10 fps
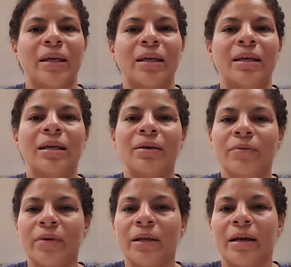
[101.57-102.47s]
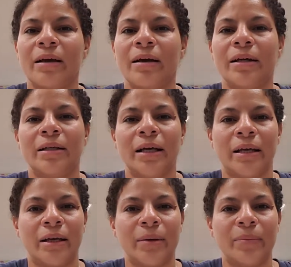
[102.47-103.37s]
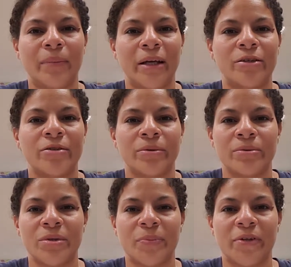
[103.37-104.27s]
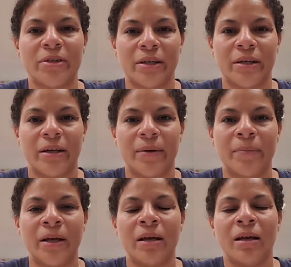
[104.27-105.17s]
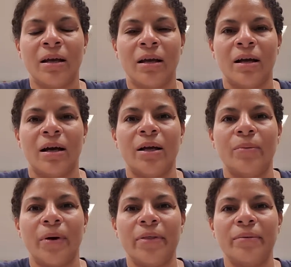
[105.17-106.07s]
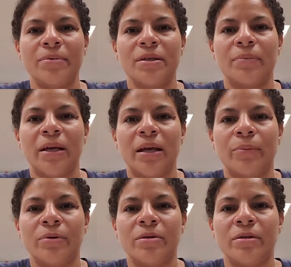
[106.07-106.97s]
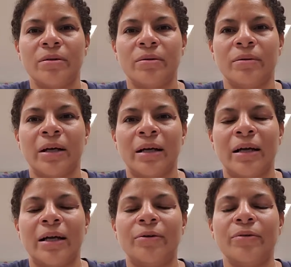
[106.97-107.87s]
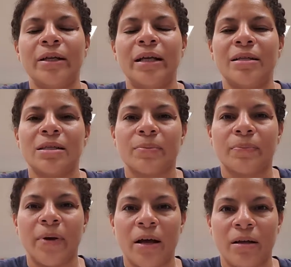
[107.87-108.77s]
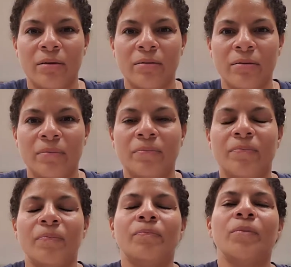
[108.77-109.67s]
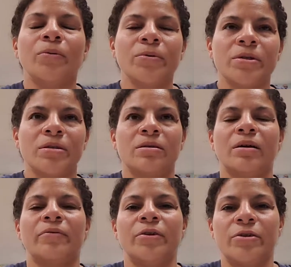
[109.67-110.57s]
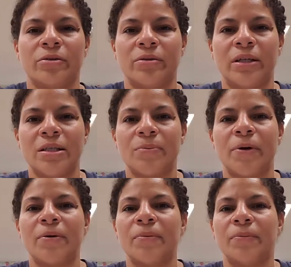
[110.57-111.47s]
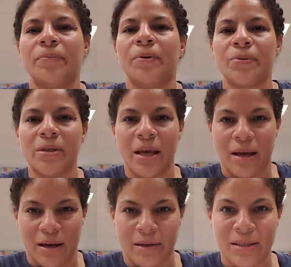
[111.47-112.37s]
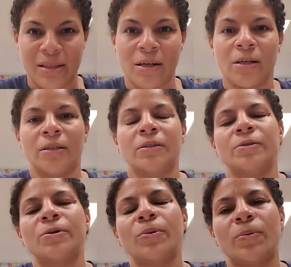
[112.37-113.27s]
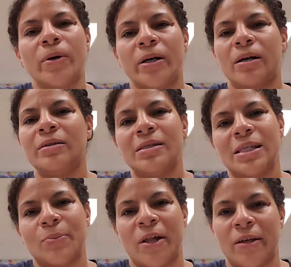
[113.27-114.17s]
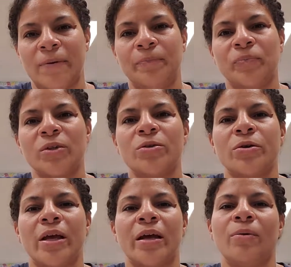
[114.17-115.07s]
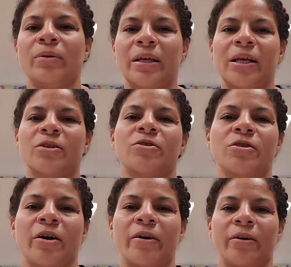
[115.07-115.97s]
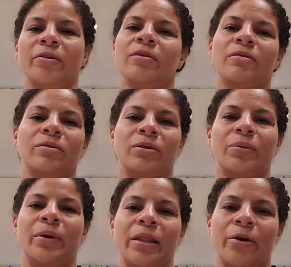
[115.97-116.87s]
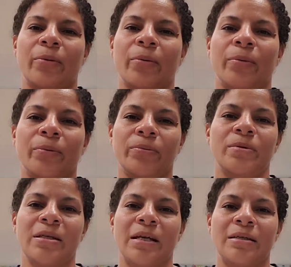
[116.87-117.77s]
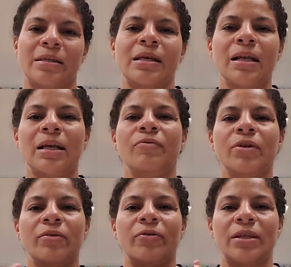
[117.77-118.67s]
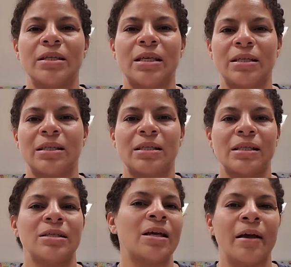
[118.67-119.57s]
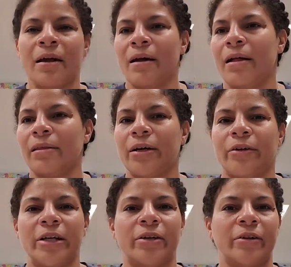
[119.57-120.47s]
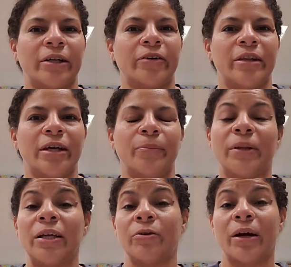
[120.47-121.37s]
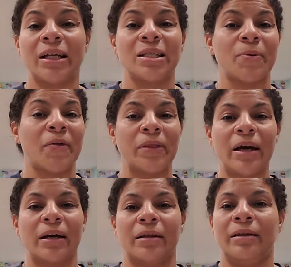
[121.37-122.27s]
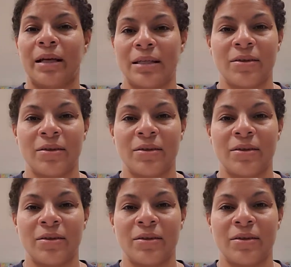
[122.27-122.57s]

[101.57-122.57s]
Even I and am at your own spare time. I want them to be able to, I know they can't spell, most of the children can spell, most can't. So work on the spelling so that they can start doing their own sentence. And even if in the sentence is a letter here, a letter there, but they know how to spell that's